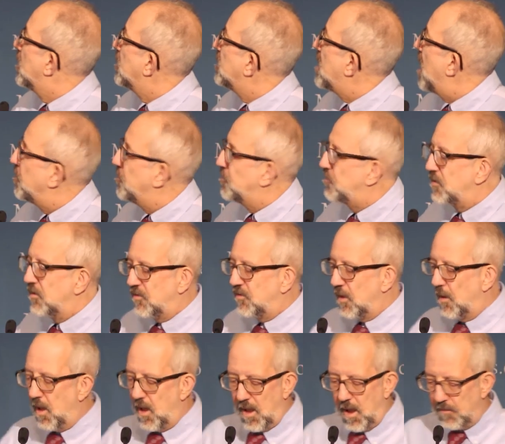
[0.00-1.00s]
Now,
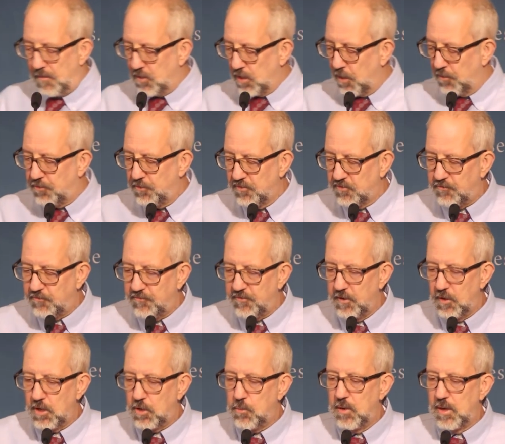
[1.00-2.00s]
I'm going to go through this
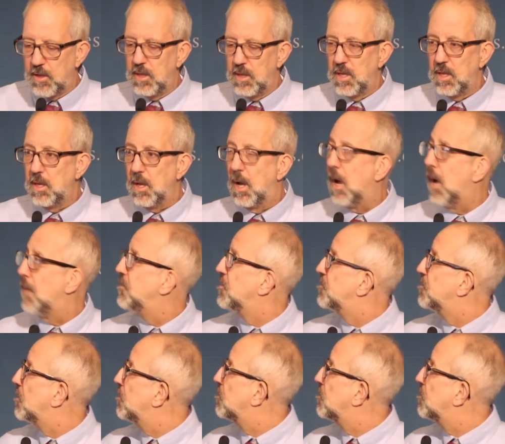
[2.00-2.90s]
fairly quickly. There's